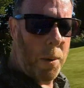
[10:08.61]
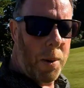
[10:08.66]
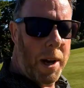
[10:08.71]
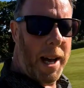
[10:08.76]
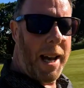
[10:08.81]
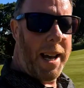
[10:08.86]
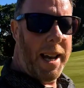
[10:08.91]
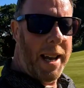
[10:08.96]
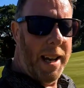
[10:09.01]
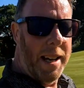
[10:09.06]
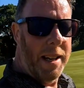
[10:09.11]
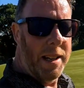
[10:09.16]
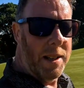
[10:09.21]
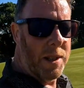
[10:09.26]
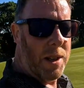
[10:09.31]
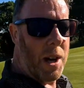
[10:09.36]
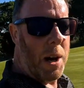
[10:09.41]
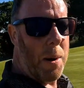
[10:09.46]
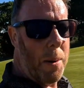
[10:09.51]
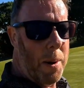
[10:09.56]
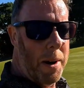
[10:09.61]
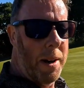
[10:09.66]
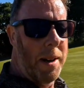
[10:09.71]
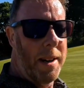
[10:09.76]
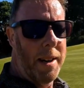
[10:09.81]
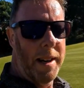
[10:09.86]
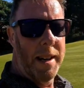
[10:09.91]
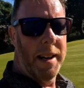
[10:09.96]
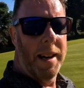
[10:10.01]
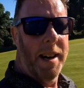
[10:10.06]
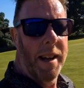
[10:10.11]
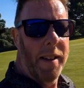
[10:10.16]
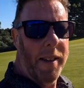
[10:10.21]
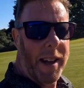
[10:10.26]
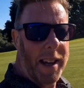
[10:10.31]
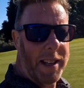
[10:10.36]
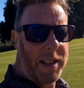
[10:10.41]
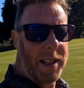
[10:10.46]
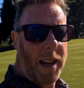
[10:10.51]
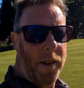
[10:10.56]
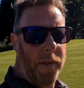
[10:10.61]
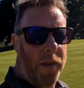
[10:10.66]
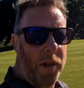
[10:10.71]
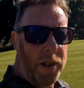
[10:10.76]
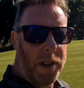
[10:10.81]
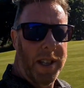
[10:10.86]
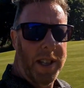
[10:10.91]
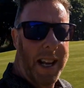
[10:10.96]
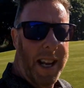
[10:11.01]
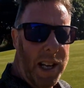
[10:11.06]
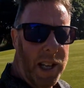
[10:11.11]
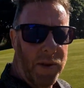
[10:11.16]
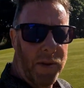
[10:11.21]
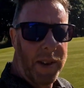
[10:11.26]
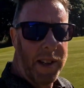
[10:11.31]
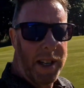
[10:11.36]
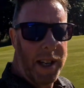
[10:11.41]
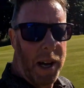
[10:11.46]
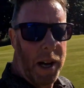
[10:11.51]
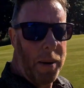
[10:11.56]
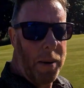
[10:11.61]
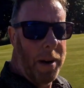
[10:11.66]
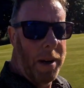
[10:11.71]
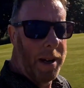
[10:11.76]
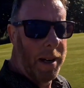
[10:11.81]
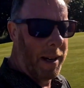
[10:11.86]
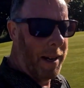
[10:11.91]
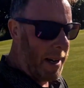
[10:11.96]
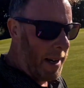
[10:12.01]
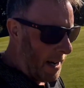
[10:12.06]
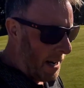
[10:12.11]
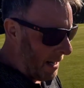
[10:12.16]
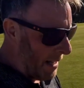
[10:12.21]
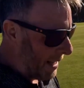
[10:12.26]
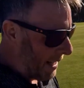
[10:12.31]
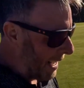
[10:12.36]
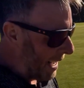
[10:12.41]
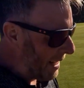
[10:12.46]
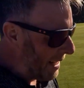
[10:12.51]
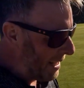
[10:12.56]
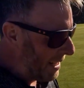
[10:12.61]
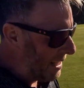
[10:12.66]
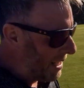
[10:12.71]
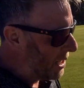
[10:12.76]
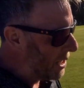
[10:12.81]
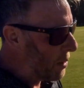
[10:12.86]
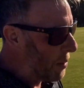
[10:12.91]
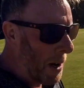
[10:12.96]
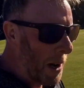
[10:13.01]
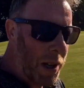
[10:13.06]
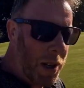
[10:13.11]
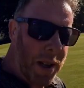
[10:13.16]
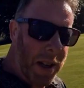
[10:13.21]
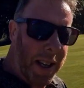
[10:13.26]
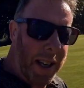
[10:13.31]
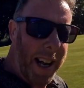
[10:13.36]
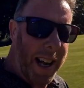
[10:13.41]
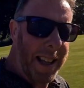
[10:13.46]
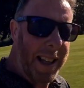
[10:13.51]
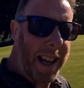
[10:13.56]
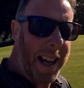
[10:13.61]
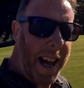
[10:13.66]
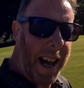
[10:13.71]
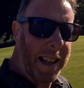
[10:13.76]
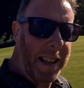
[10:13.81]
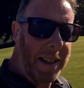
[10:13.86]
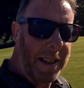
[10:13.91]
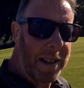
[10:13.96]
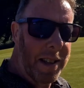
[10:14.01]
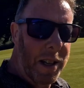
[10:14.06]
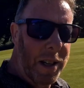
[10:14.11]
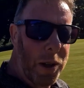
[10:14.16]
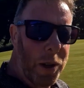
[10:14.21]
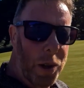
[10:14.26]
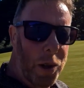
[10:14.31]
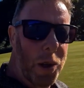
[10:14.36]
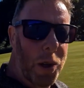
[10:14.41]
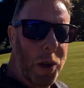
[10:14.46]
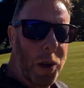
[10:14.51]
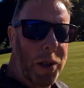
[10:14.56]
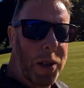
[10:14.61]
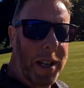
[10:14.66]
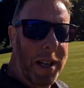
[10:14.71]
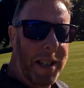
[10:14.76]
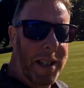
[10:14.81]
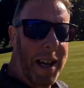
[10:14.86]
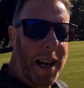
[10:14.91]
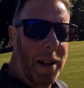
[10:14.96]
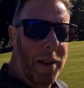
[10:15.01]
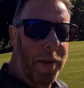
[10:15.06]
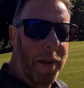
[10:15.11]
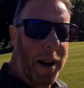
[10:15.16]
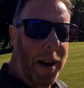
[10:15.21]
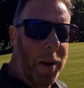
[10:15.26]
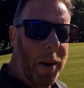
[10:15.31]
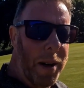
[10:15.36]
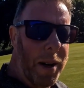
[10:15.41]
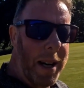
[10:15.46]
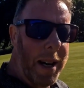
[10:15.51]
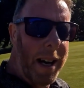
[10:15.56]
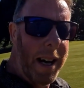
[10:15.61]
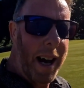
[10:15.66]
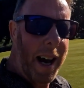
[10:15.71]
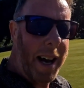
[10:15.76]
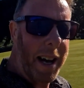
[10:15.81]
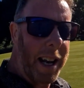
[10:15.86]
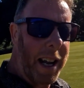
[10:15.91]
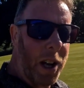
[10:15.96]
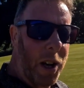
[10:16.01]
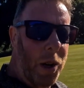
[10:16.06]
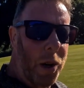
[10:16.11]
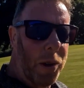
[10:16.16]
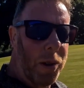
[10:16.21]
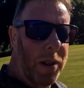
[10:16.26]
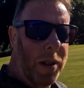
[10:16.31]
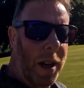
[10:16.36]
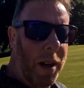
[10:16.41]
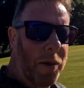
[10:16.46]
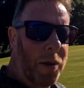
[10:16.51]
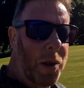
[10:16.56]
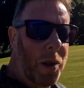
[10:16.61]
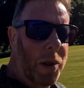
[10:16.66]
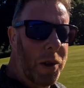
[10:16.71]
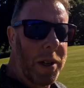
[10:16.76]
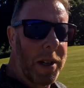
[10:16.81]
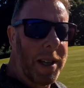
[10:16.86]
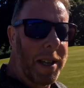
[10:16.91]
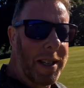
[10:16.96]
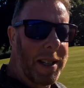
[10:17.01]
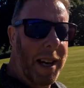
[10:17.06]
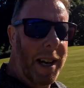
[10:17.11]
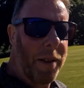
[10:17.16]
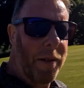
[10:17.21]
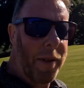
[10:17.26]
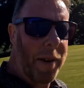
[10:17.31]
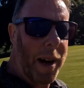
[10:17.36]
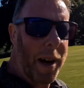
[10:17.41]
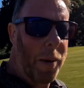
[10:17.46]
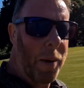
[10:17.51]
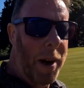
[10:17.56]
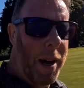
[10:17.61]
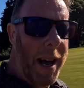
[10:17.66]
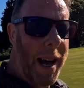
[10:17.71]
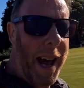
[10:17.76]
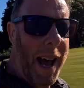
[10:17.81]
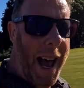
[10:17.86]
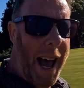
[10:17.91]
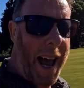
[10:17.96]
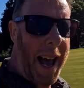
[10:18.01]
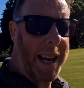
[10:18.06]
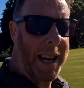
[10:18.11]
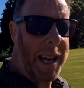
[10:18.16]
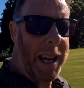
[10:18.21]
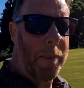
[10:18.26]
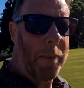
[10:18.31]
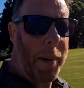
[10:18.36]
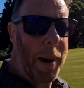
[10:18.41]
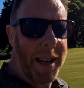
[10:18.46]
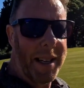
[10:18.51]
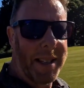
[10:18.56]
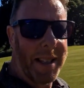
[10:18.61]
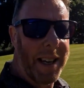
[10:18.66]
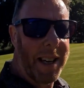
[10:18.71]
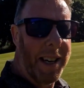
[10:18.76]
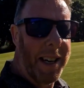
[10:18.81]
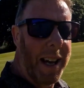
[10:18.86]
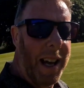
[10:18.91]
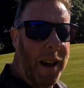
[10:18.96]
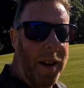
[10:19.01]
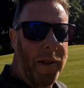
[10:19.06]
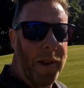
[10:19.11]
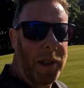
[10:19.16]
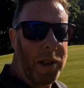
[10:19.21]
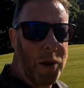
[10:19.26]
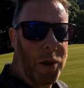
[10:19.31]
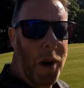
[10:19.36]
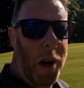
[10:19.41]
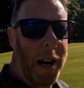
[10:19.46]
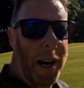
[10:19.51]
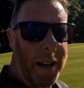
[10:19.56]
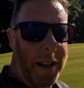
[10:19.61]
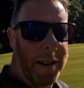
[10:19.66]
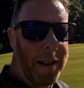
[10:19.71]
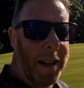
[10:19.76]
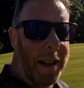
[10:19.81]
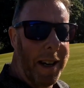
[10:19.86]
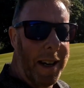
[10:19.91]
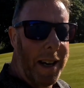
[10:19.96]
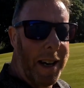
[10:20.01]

Okay, so that's it for today's video. The caddy situation in the end just sorted itself out, and it couldn't have sorted itself out any better if I'd tried.